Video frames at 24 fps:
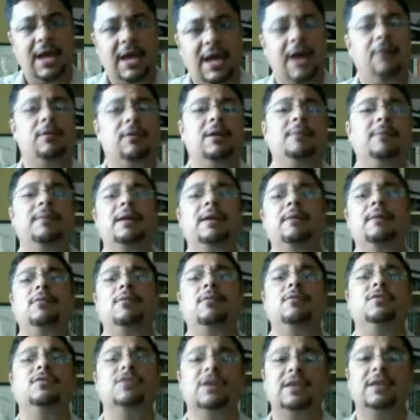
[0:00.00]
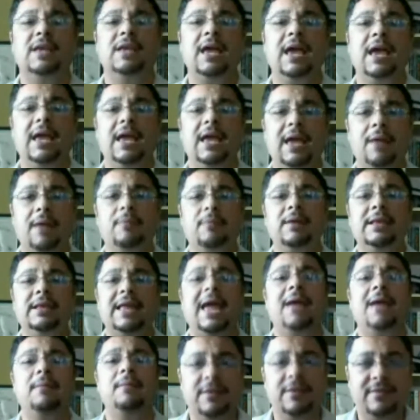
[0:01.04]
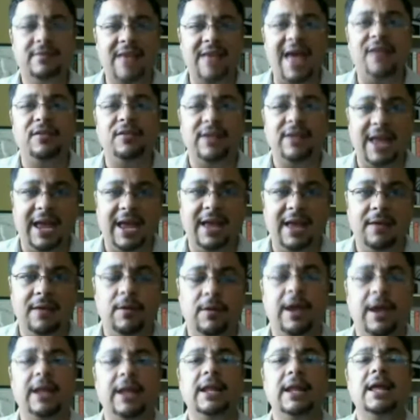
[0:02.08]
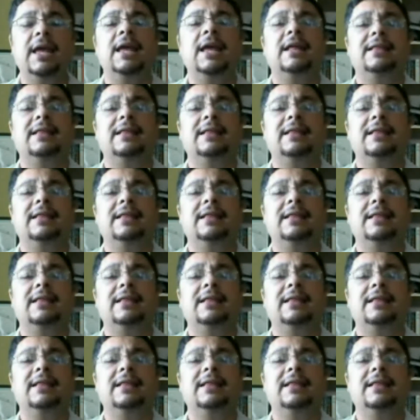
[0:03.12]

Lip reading: I want to be able to just every day be Saturday, right?